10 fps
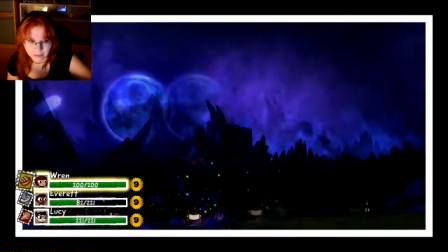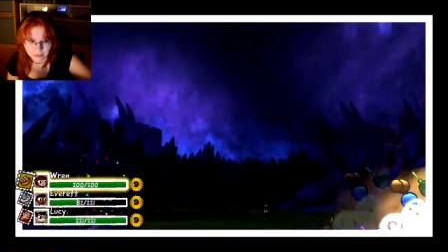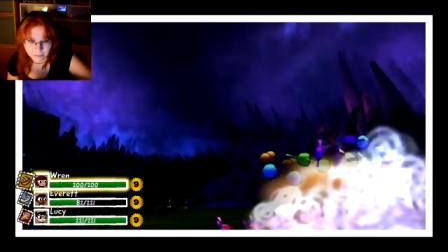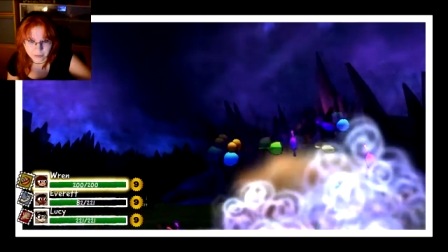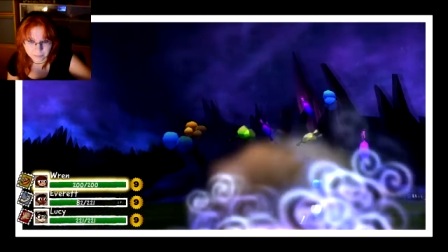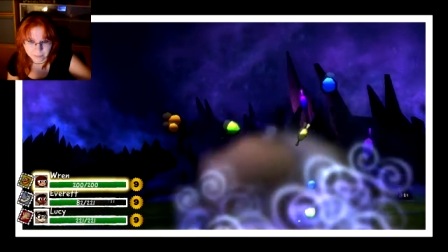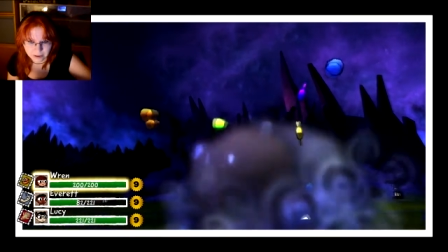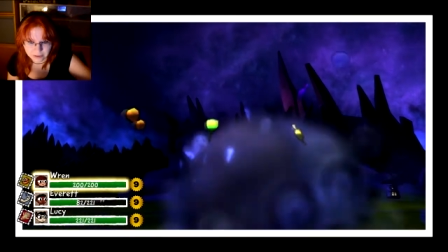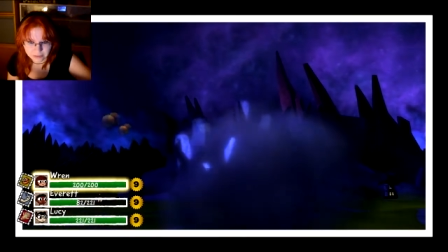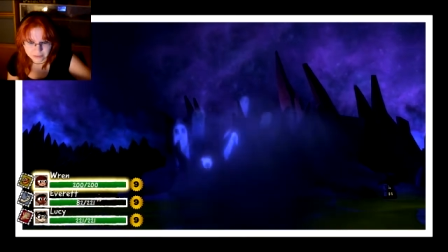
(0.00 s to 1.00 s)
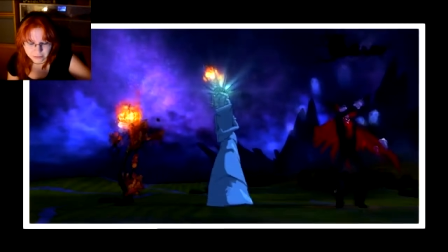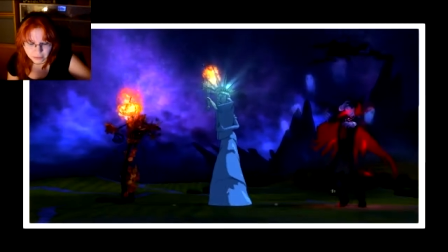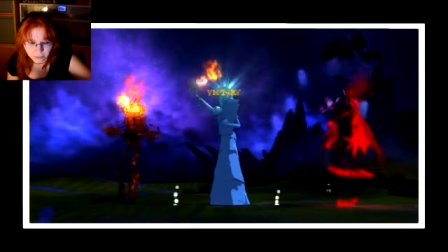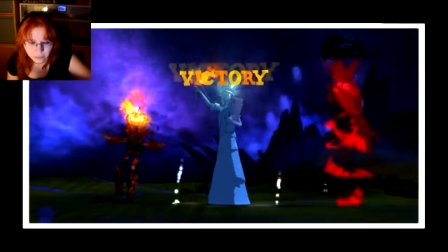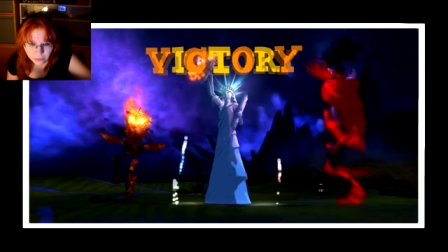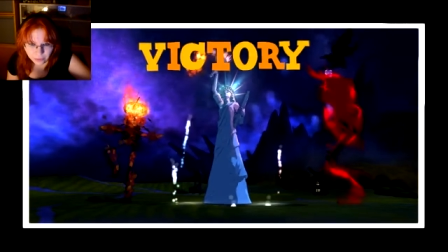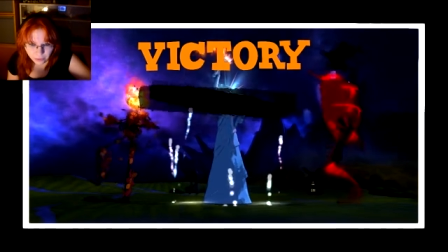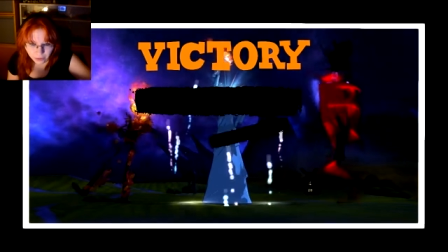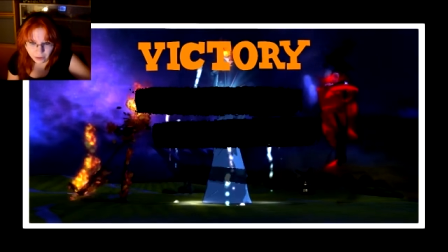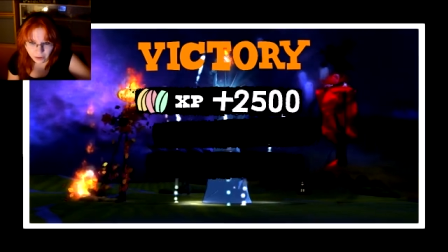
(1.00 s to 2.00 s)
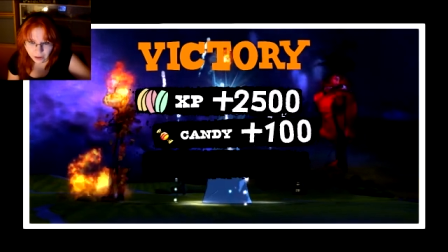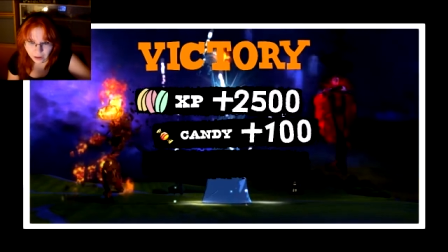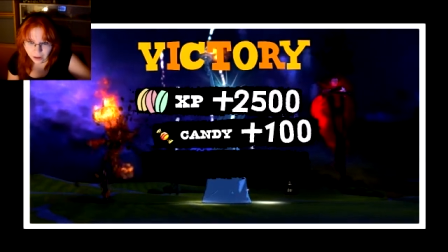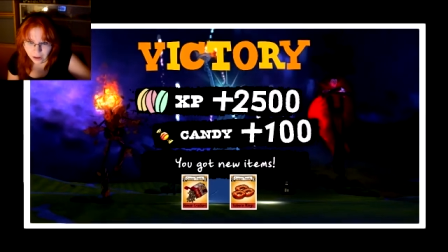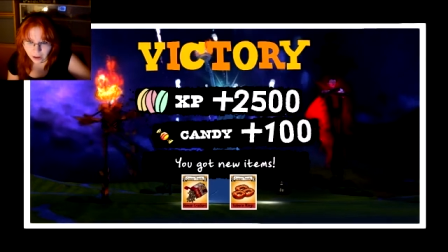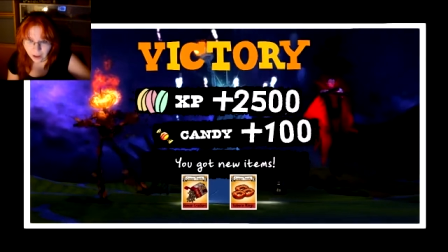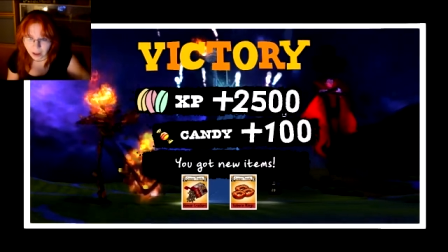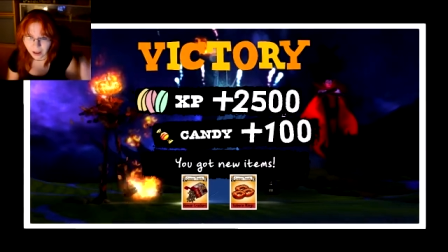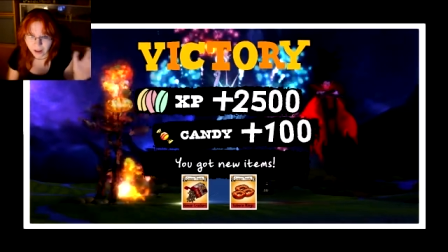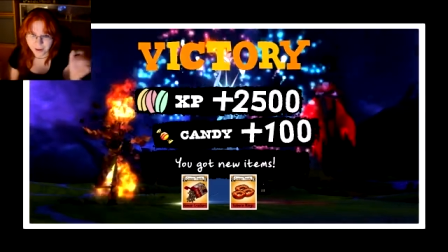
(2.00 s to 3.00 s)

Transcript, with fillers: The vampire is so cool. Ah.